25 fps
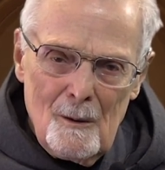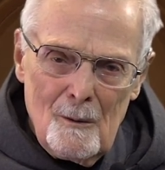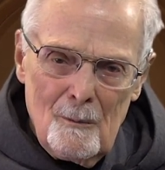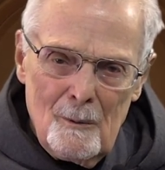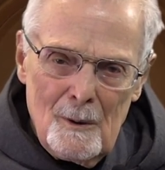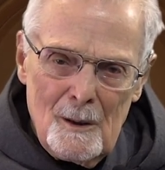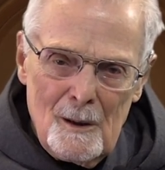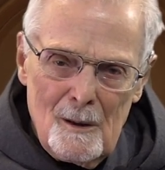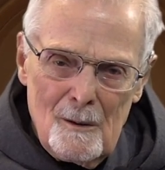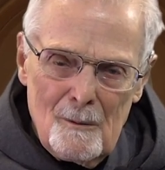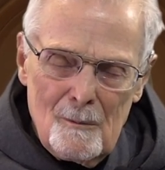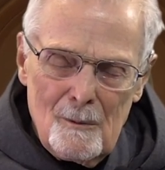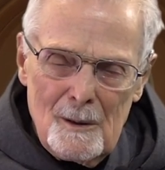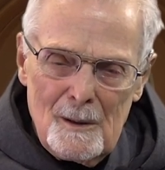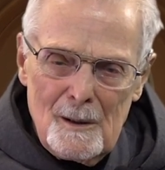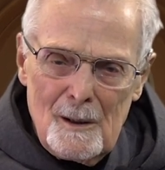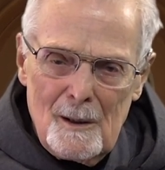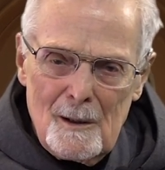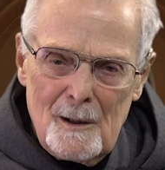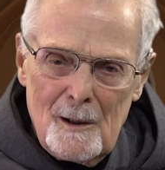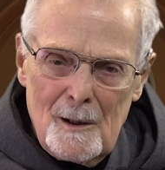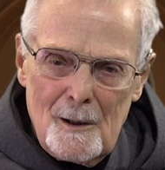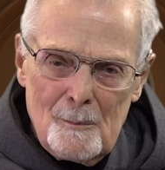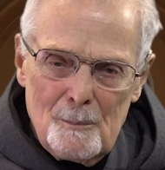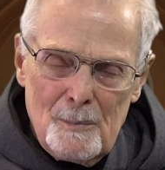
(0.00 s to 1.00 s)
Well, when
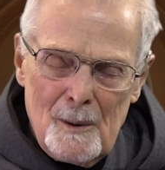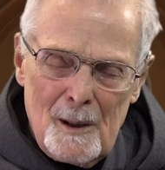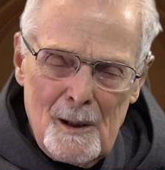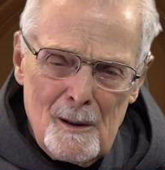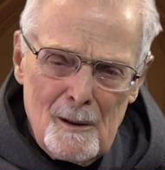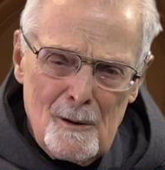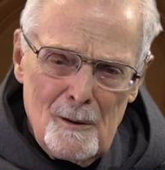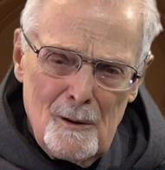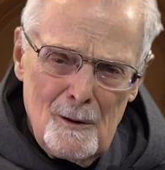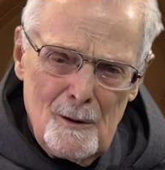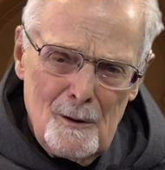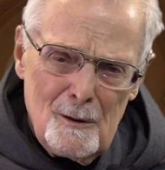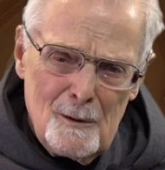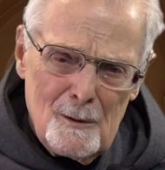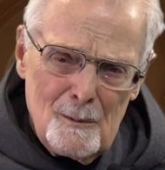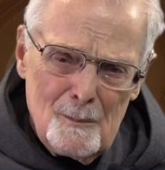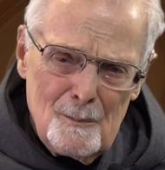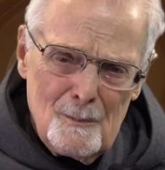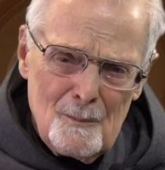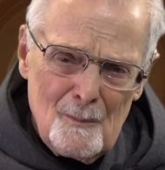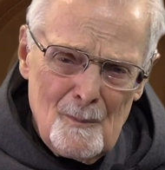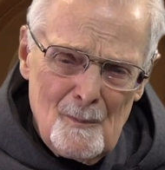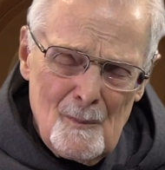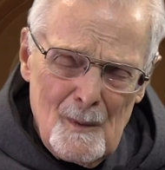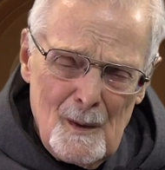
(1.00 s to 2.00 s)
I got back
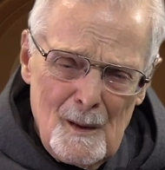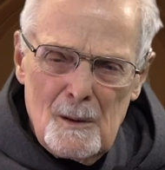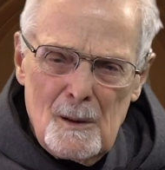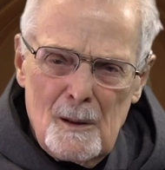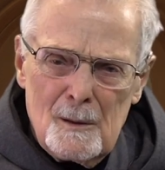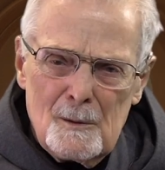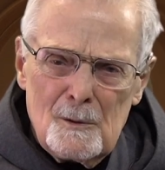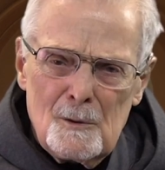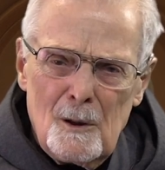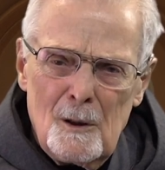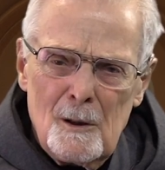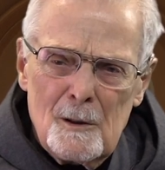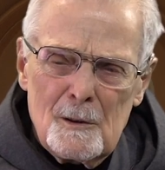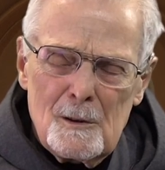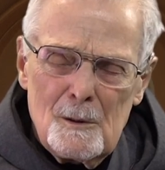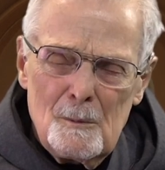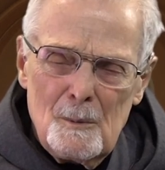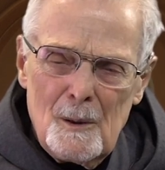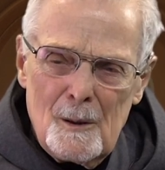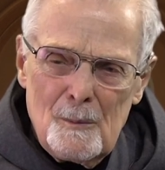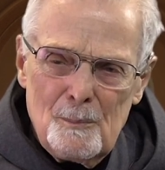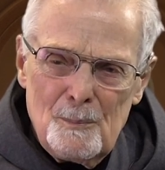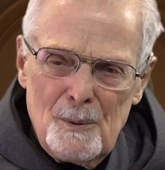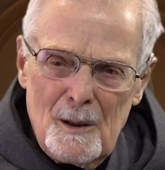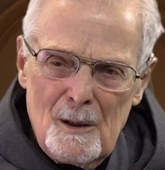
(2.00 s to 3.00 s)
home, I talked to
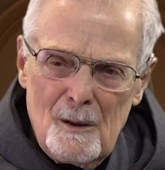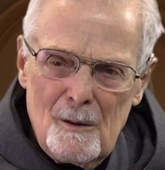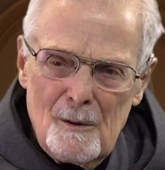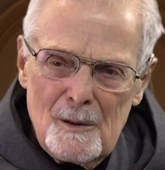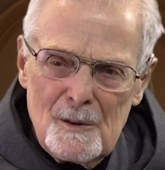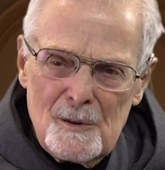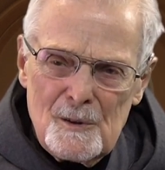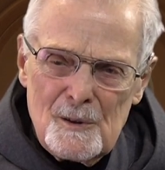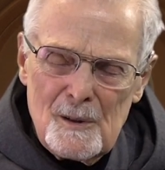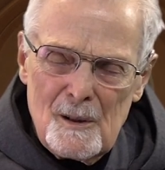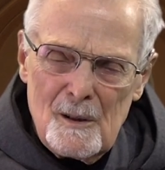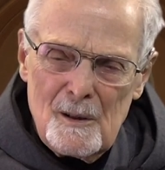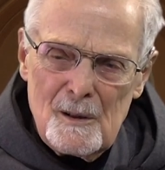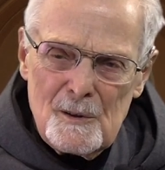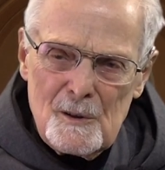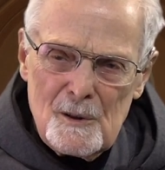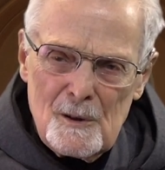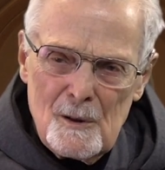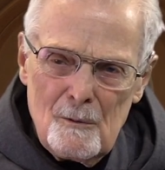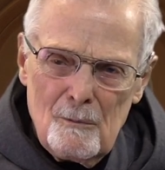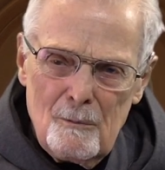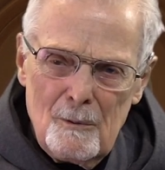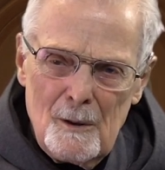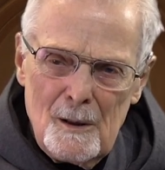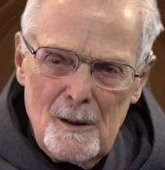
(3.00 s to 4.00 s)
my parents, and they
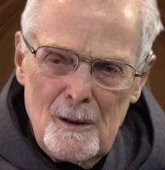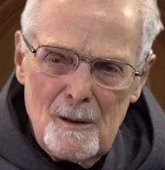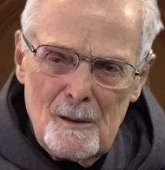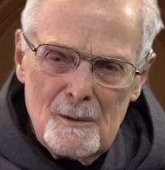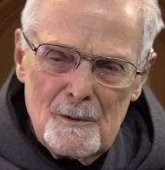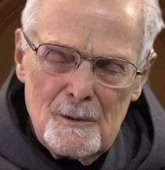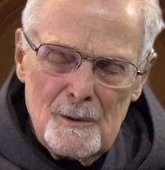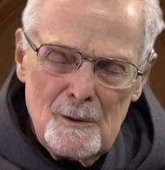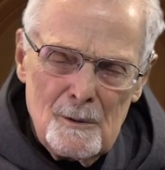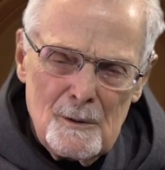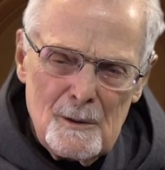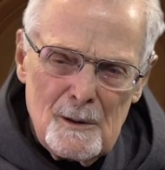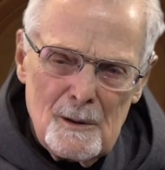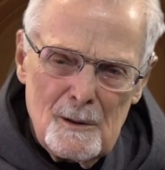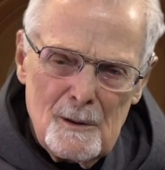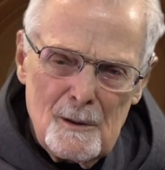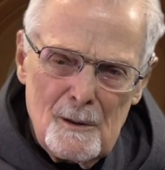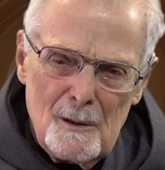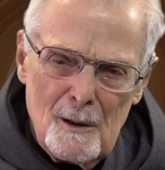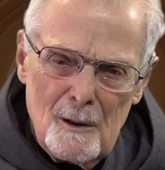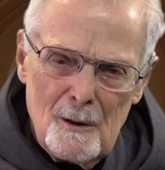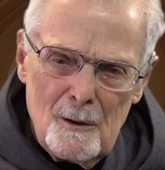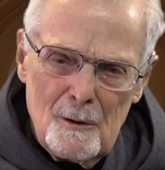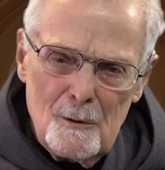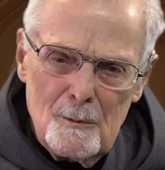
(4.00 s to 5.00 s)
said, well, you can
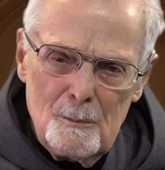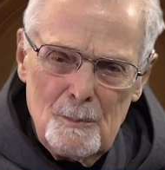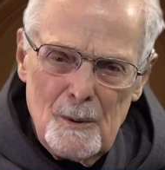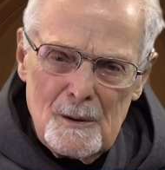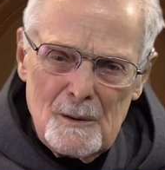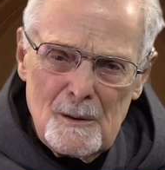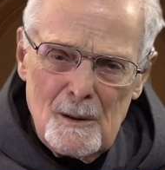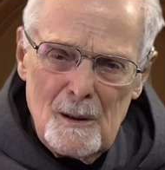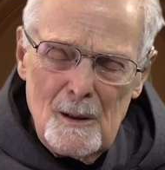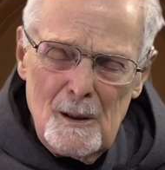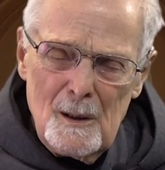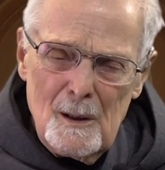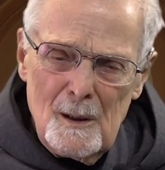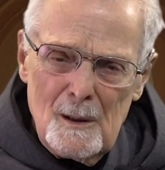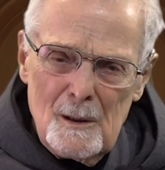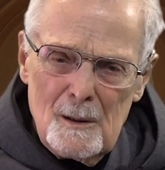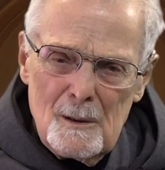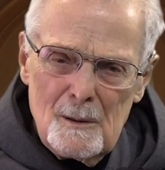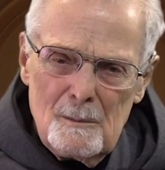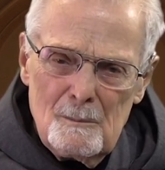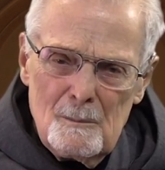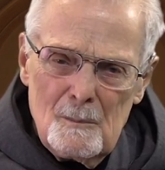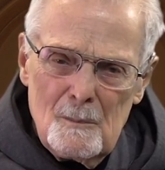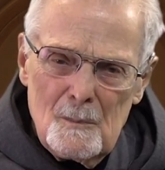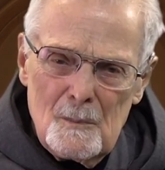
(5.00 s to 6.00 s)
go, but
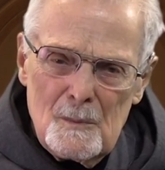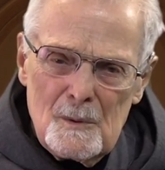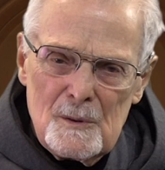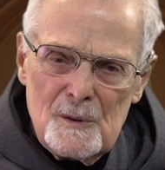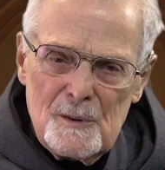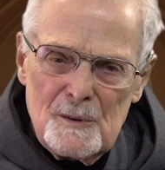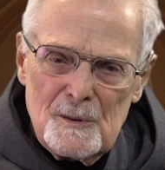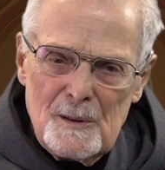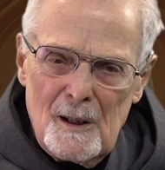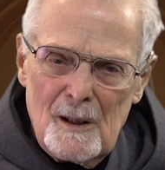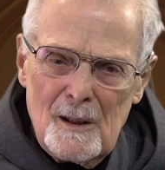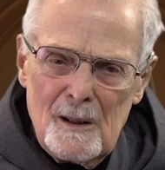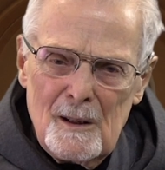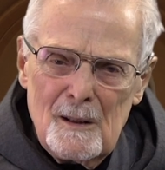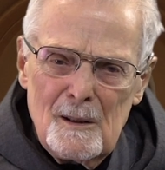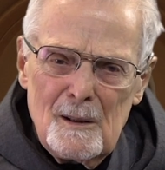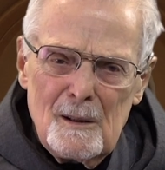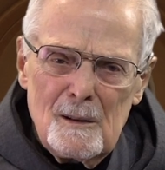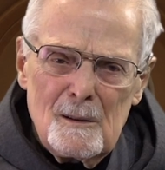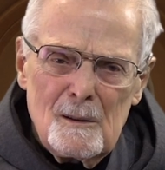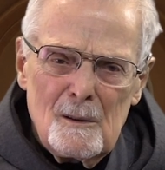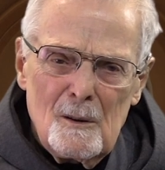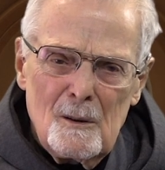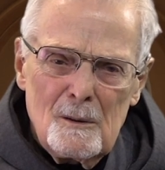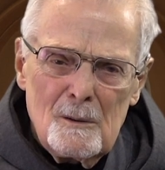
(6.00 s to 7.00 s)

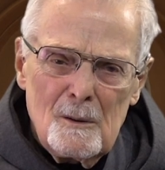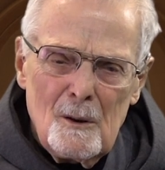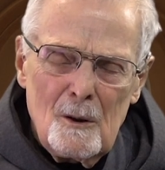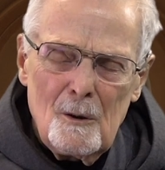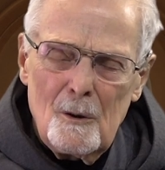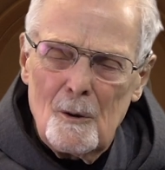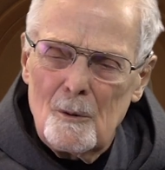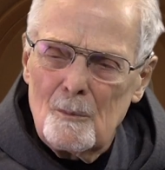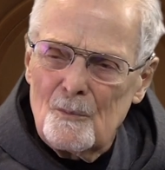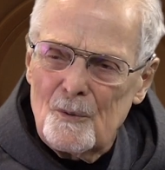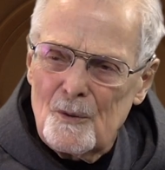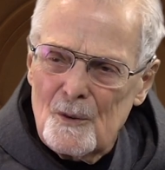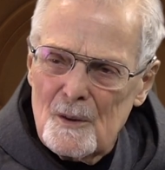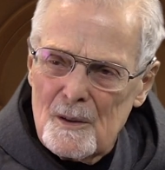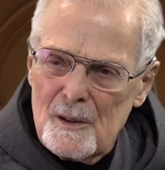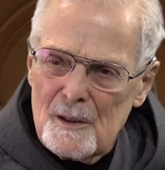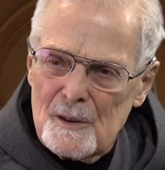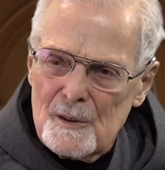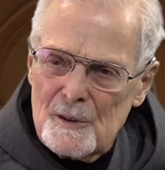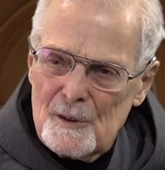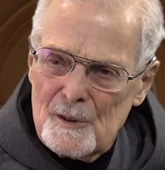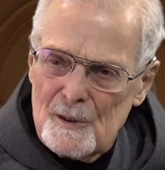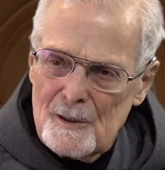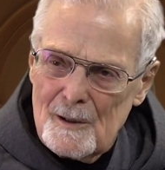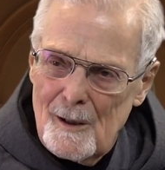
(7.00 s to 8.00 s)
stay home for
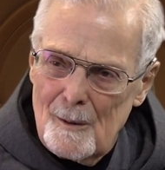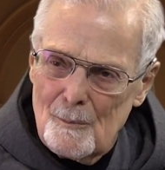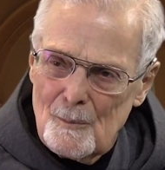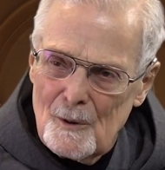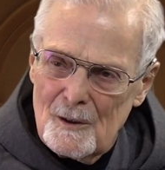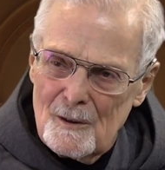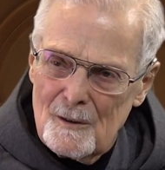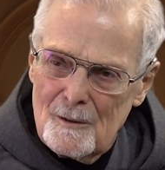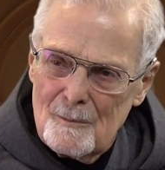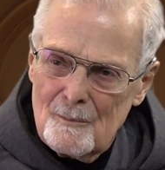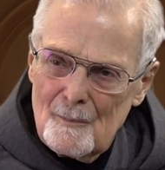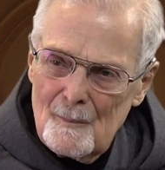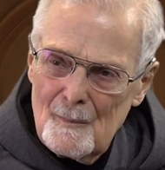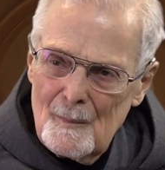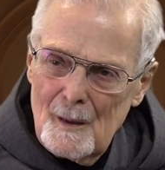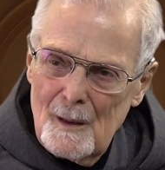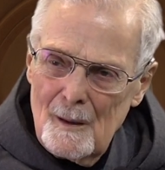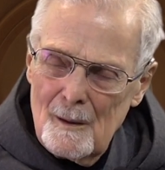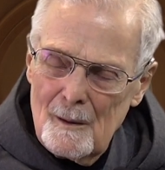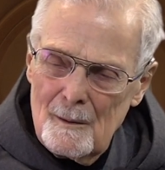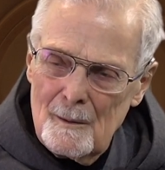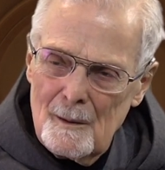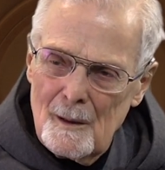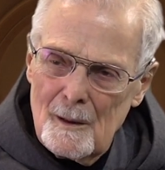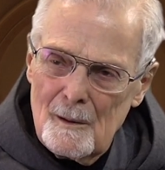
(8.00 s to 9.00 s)
this summer,
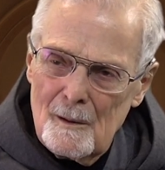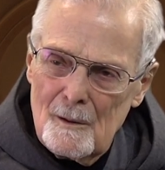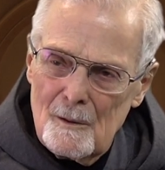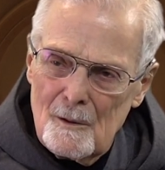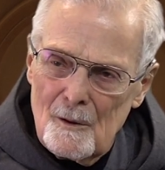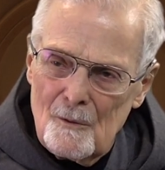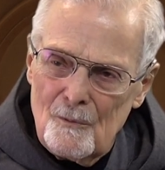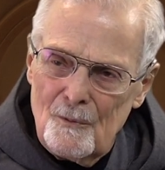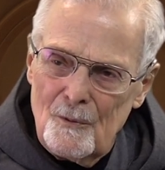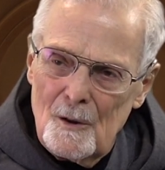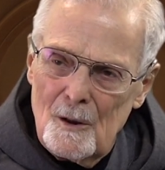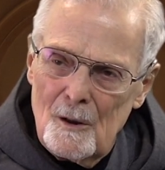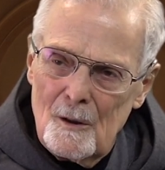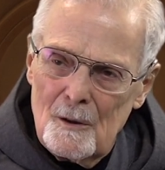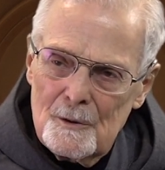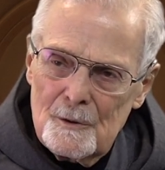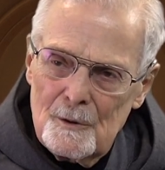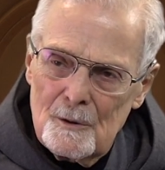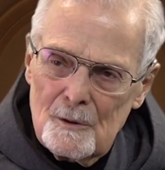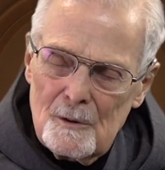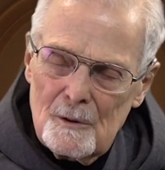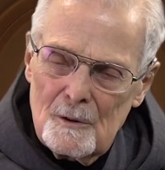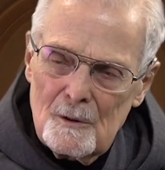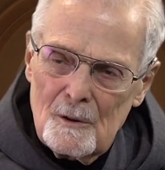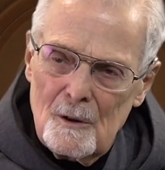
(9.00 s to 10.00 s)
and then in the fall
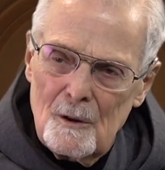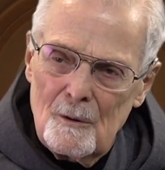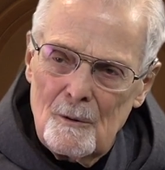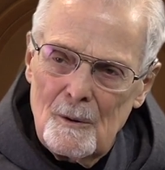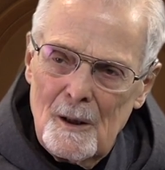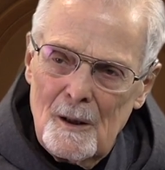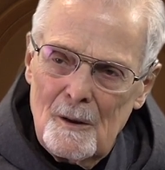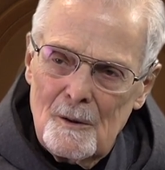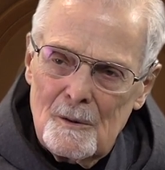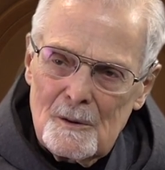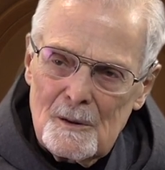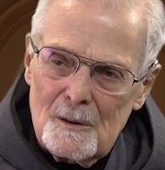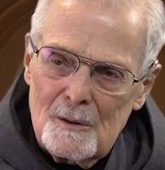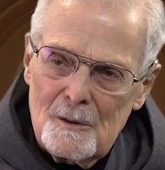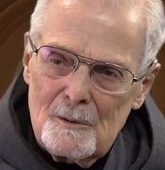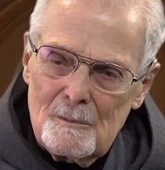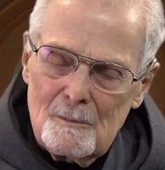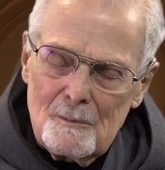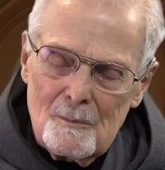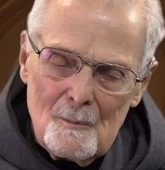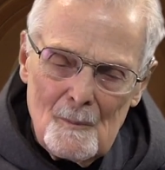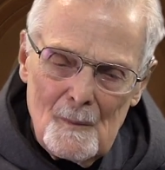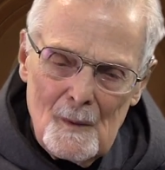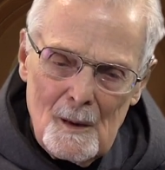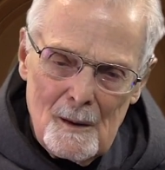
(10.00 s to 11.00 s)
you can go out
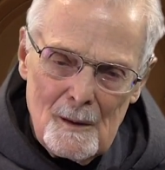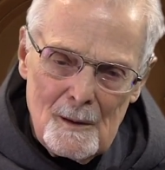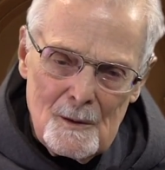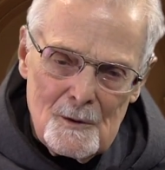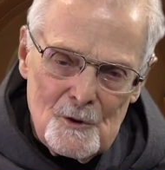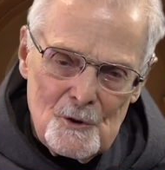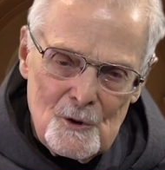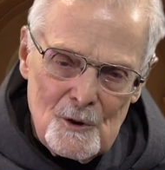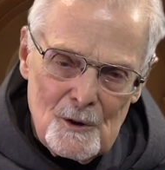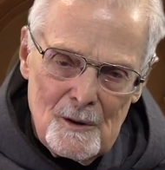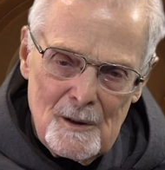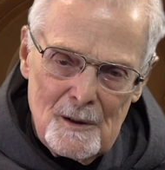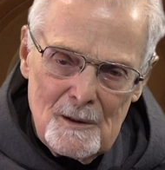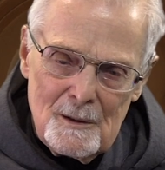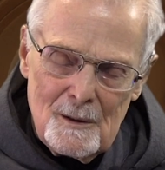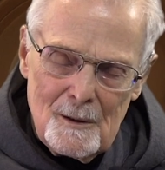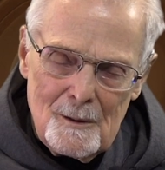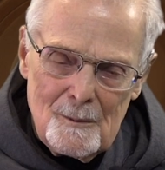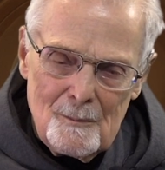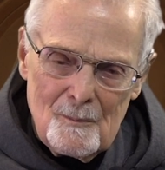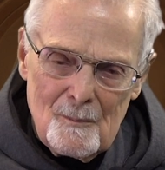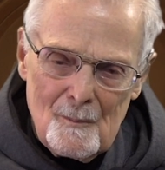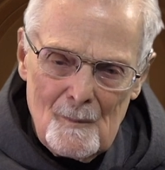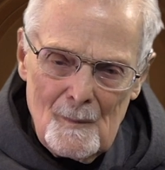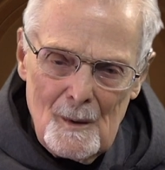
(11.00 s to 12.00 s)
and join
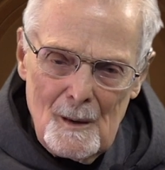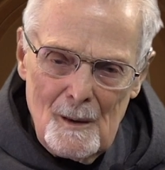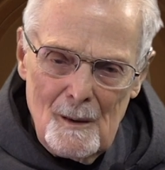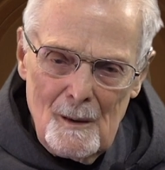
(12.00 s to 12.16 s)
them.